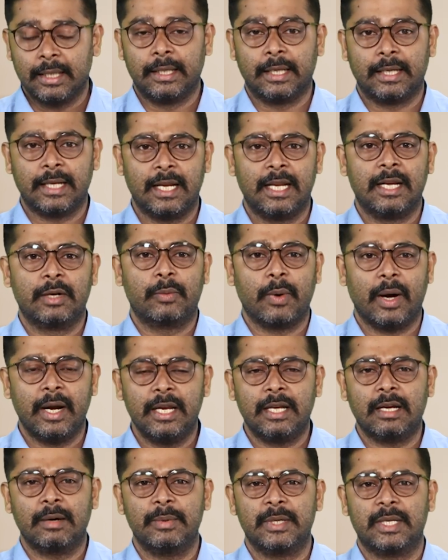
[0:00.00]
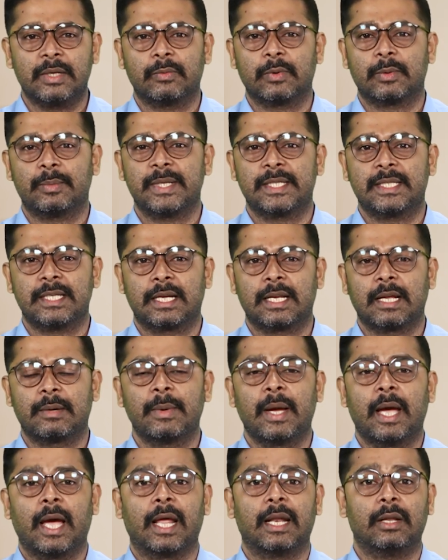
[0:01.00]
that an inquiry committee would be set
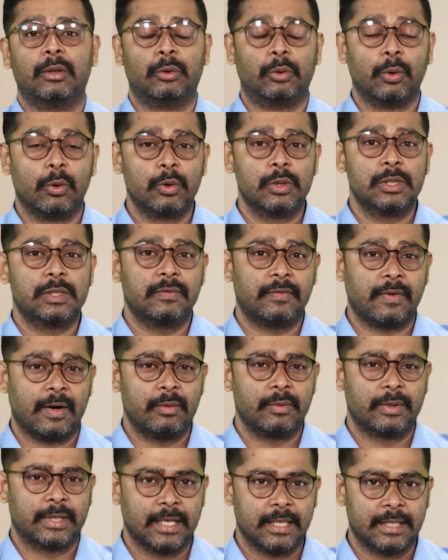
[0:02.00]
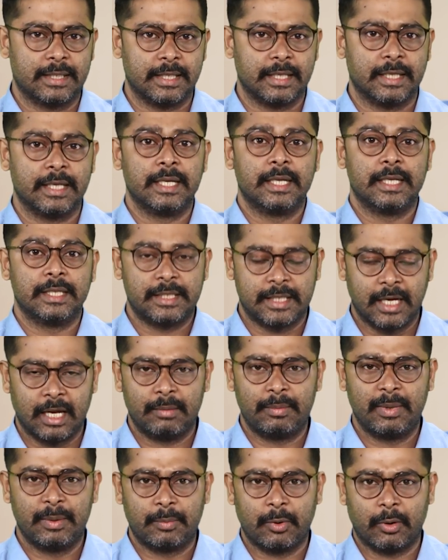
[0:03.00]
up and those found guilty shall
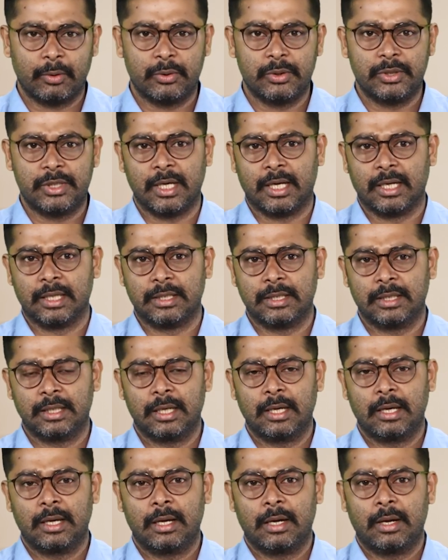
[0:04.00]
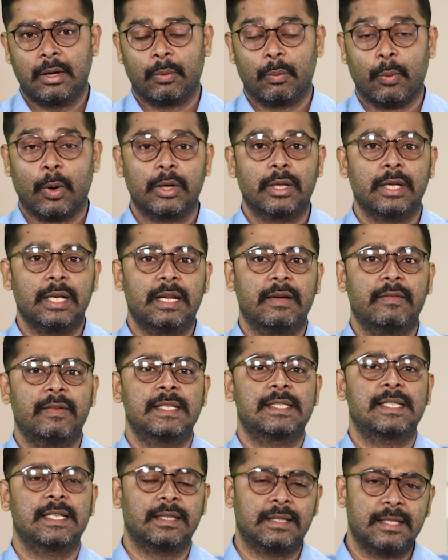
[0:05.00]
be brought to charge. Water
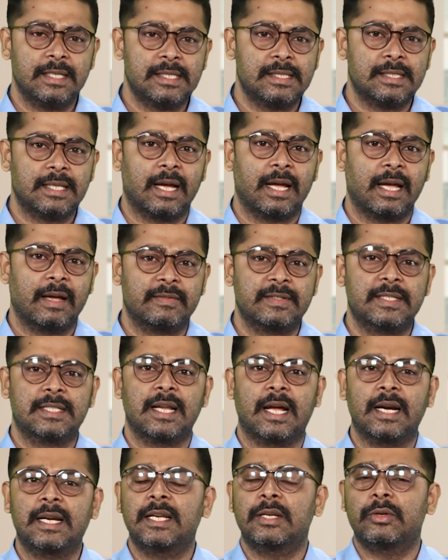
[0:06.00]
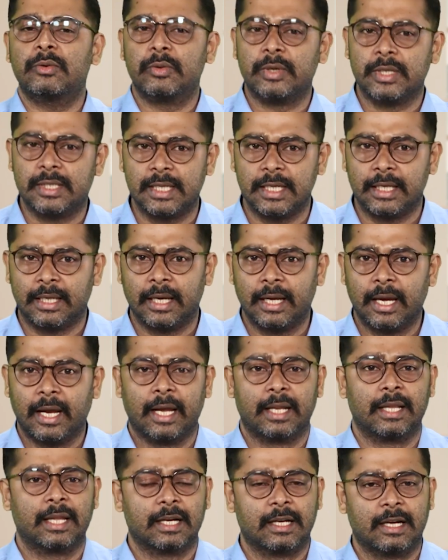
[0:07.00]
levels in Teesta have started to recede
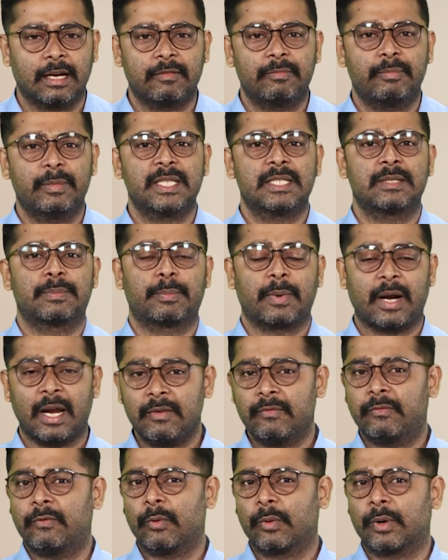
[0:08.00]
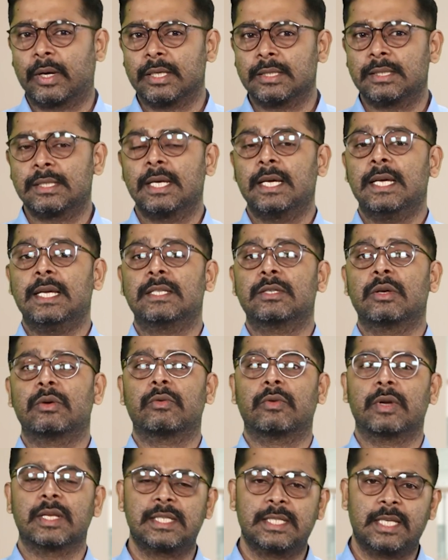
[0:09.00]
and the government's prime focus is on
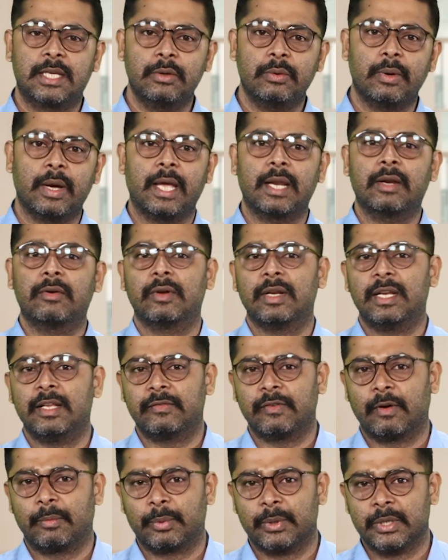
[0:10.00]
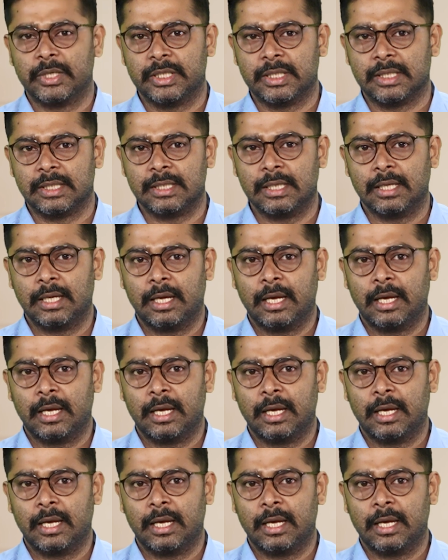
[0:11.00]
rescue and relief operations.